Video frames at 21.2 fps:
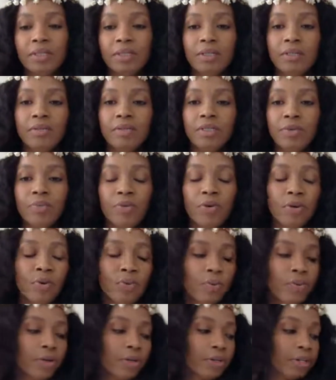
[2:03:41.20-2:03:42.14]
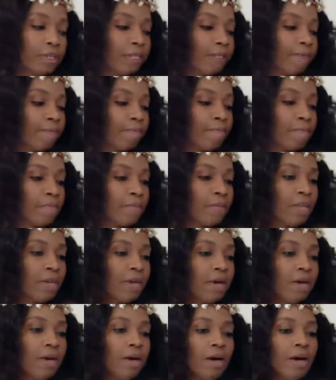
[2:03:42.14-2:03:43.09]
It's important work.
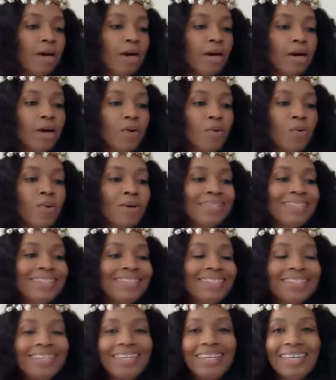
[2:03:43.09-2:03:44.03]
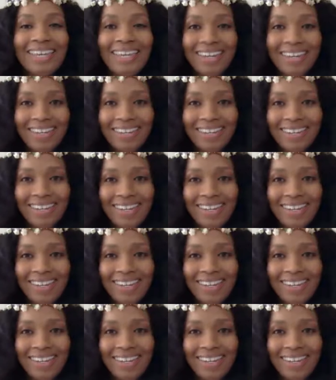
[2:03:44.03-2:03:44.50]
Once again,